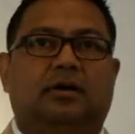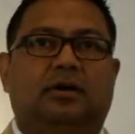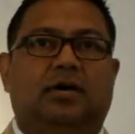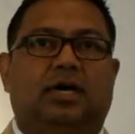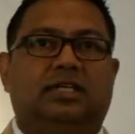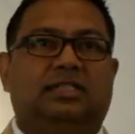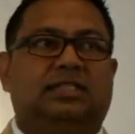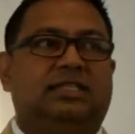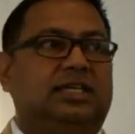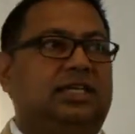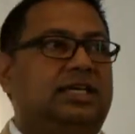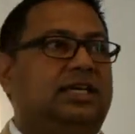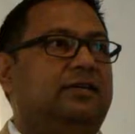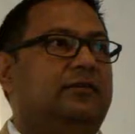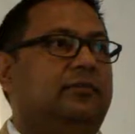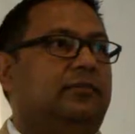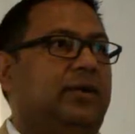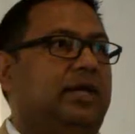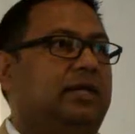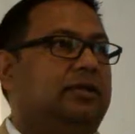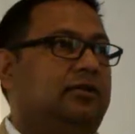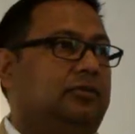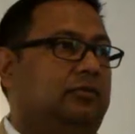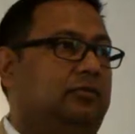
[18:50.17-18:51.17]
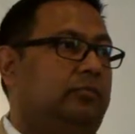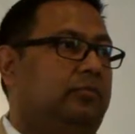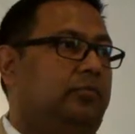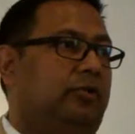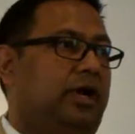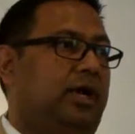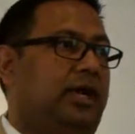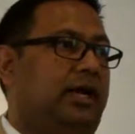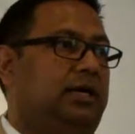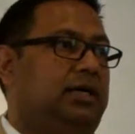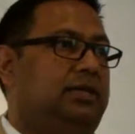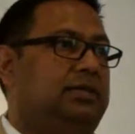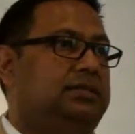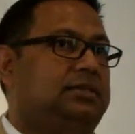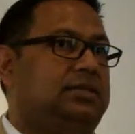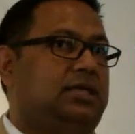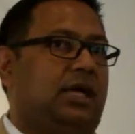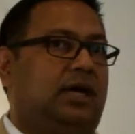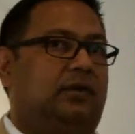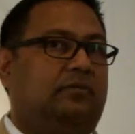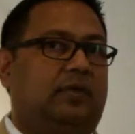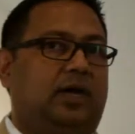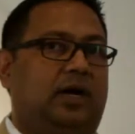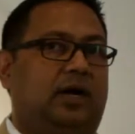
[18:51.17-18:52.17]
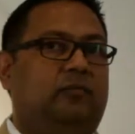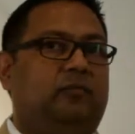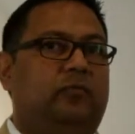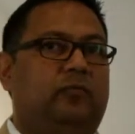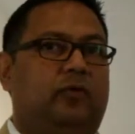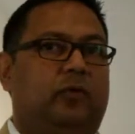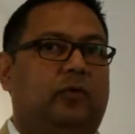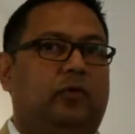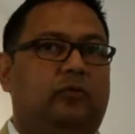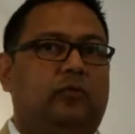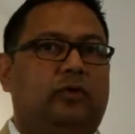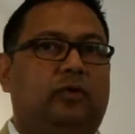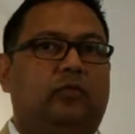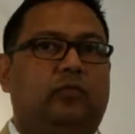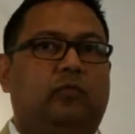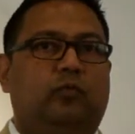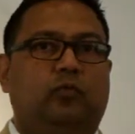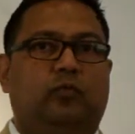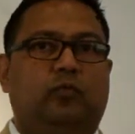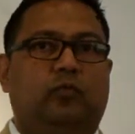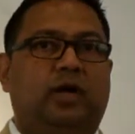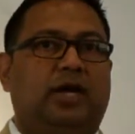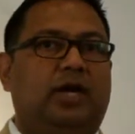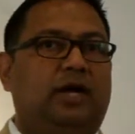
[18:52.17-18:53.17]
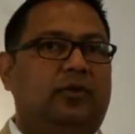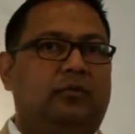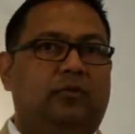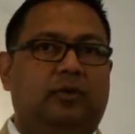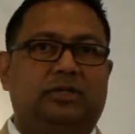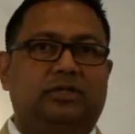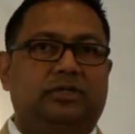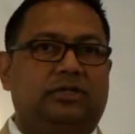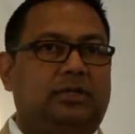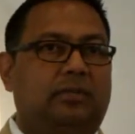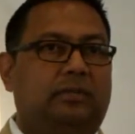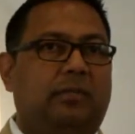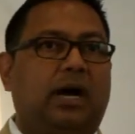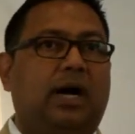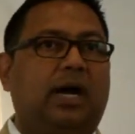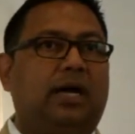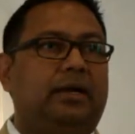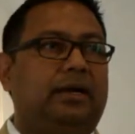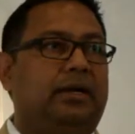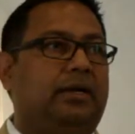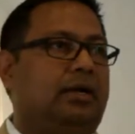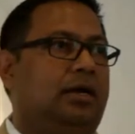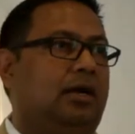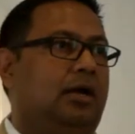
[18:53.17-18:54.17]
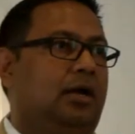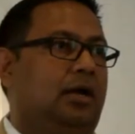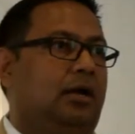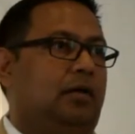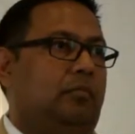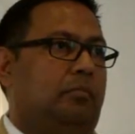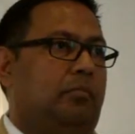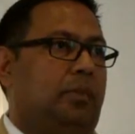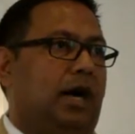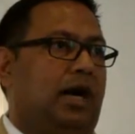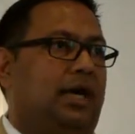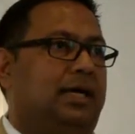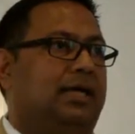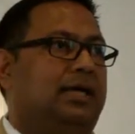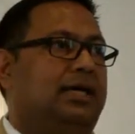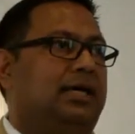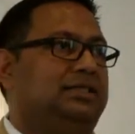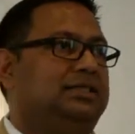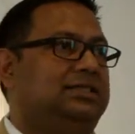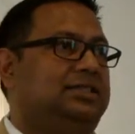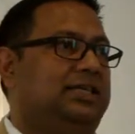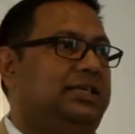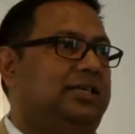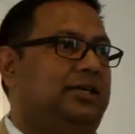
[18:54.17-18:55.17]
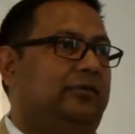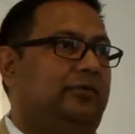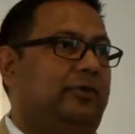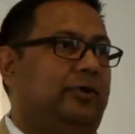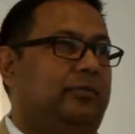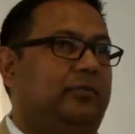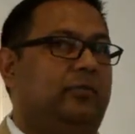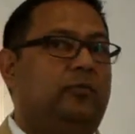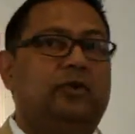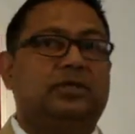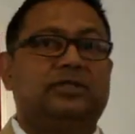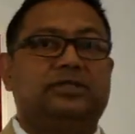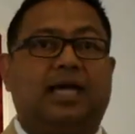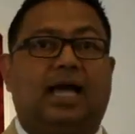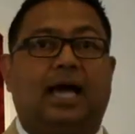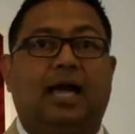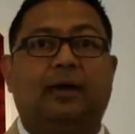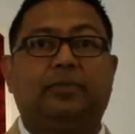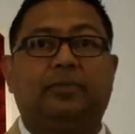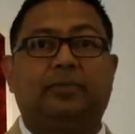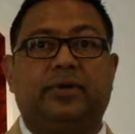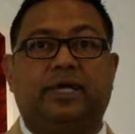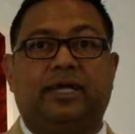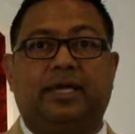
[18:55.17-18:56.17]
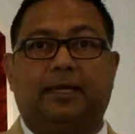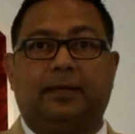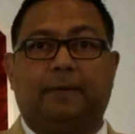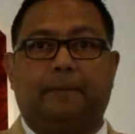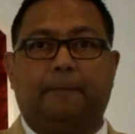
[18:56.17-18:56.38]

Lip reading: achievement through prayers have come forward? Where was the mind-body continuum was happening?